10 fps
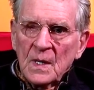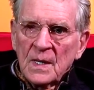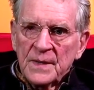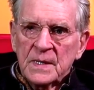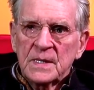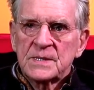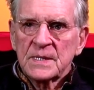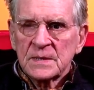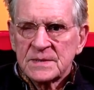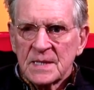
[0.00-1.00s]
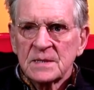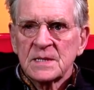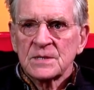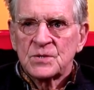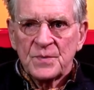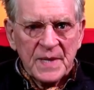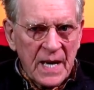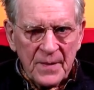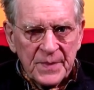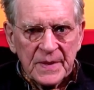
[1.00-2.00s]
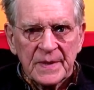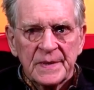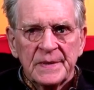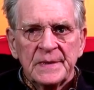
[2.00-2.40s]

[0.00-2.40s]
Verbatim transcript: And then he still tells us to be happy.